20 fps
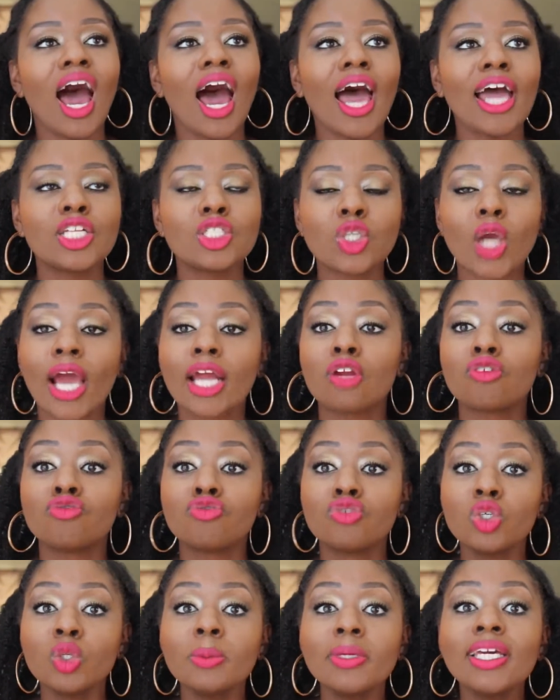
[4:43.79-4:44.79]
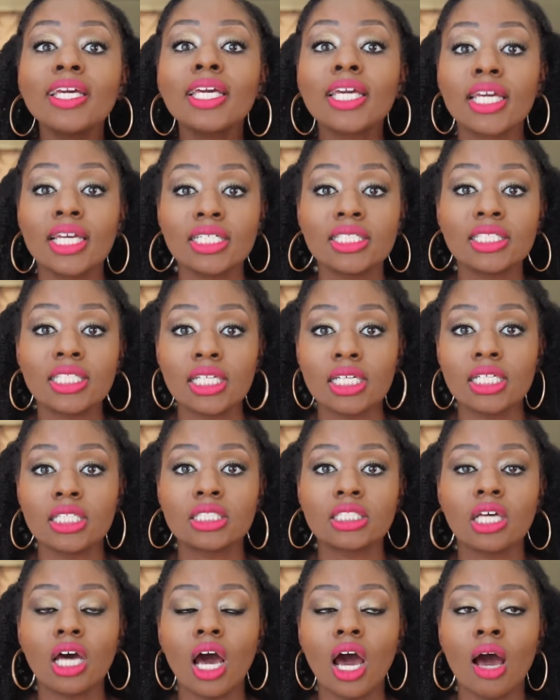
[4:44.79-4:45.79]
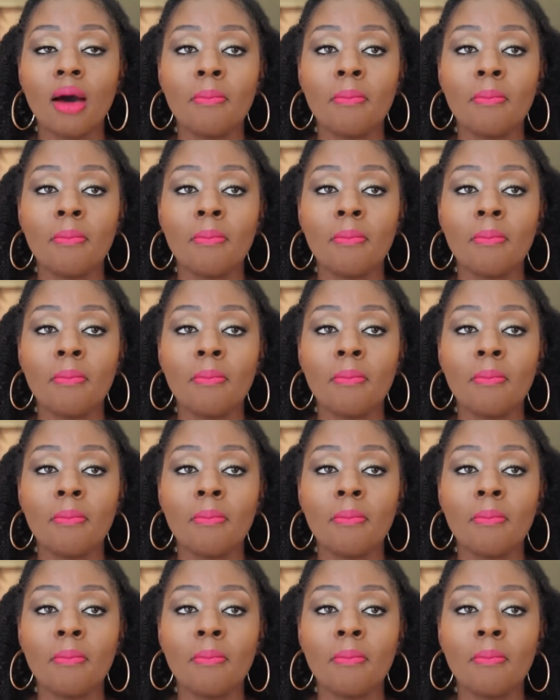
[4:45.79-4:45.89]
I tried a Ruby Kisses